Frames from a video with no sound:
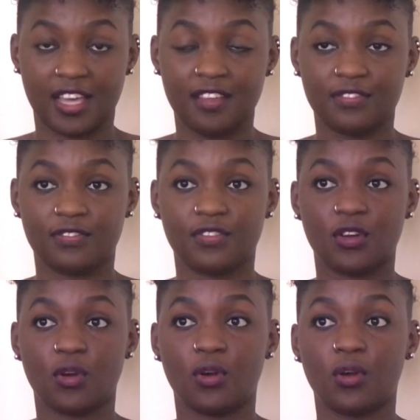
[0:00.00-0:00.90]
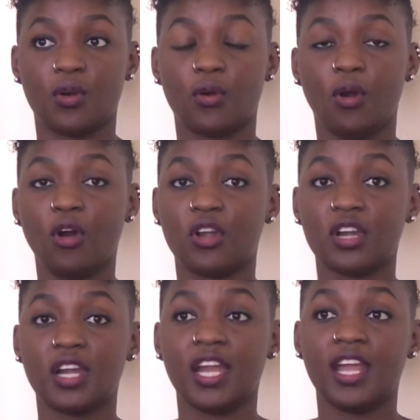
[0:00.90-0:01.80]
life,
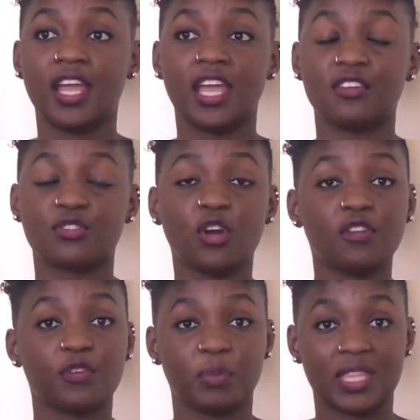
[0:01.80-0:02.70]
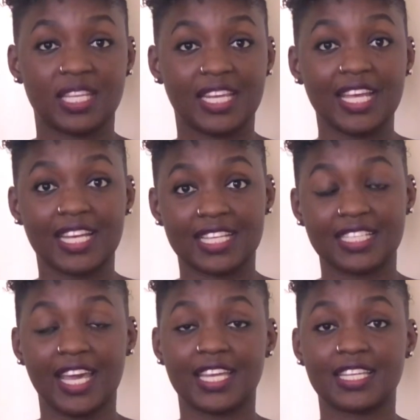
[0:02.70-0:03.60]
or if God forbid the dad had
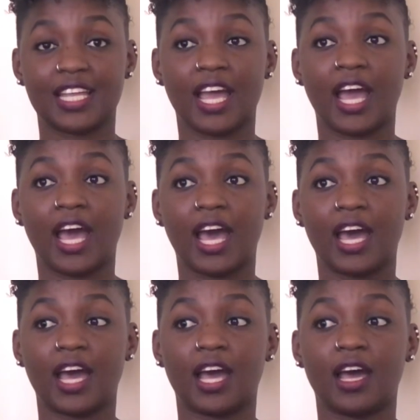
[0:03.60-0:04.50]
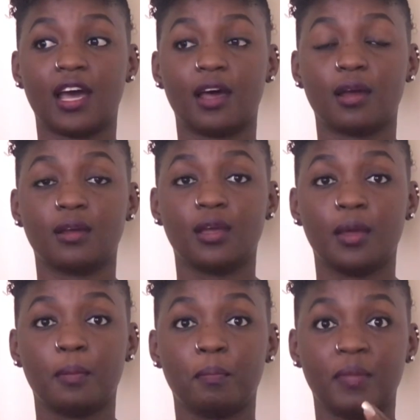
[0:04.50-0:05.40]
died, a
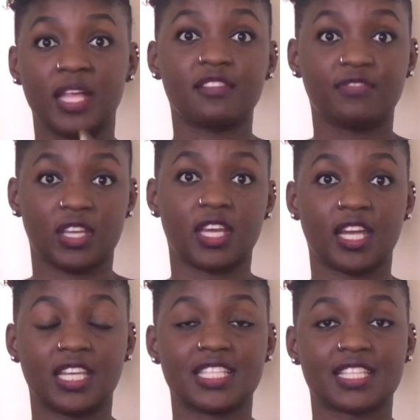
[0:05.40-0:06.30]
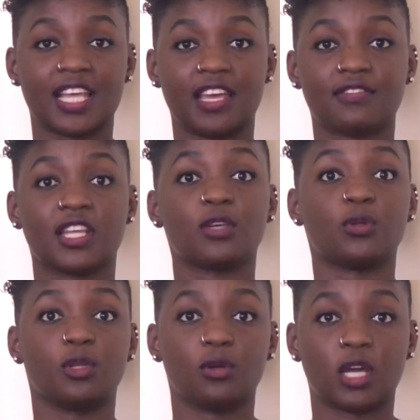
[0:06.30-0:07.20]
male figure in his life that he
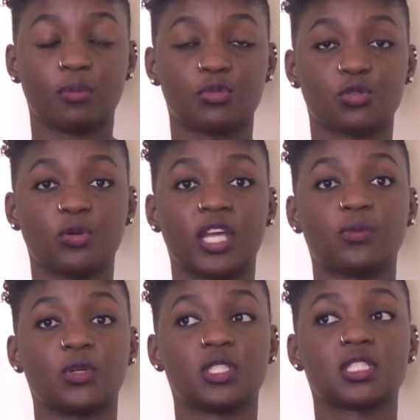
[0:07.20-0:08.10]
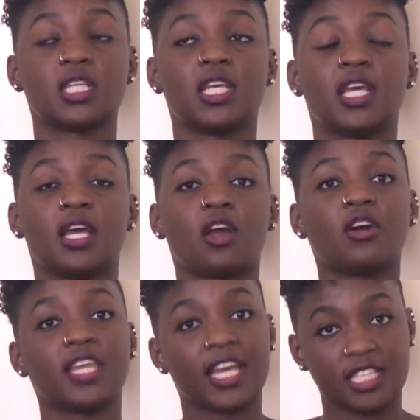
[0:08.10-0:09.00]
would look up to and was
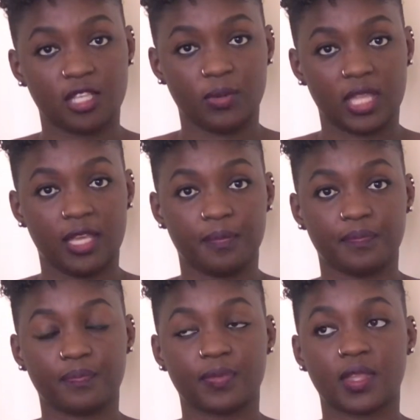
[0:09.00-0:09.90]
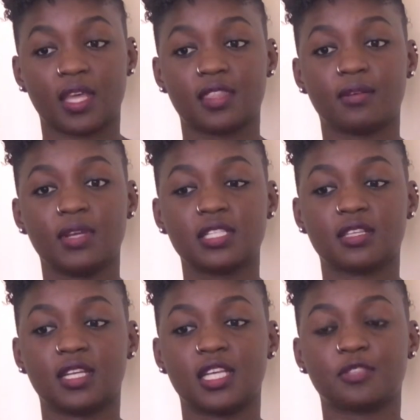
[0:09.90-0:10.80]
connecting with him. The
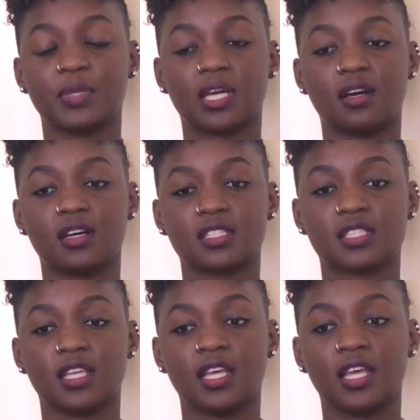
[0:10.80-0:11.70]
reason is because